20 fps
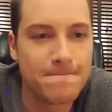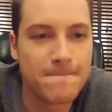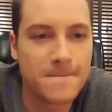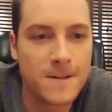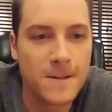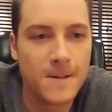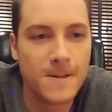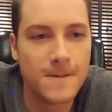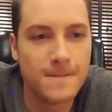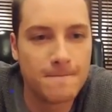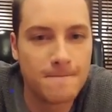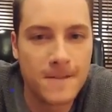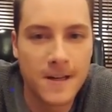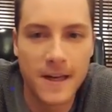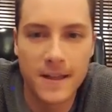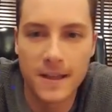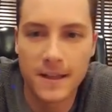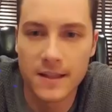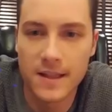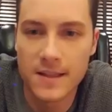So
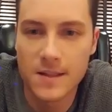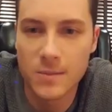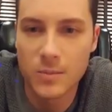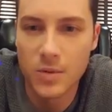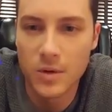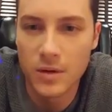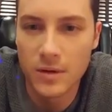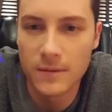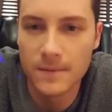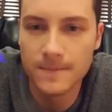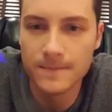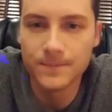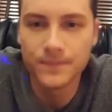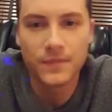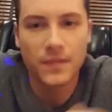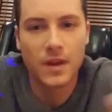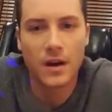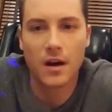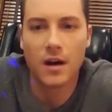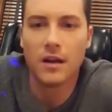I think that's important.
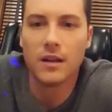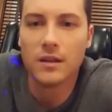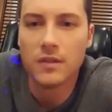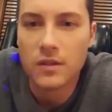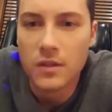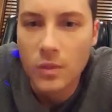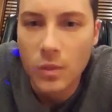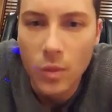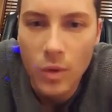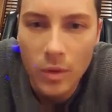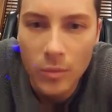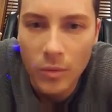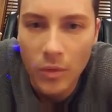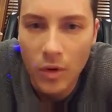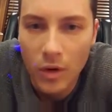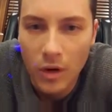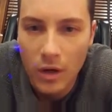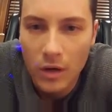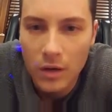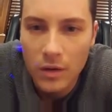All right, let's do one
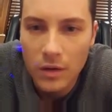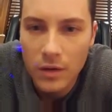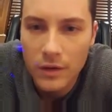more.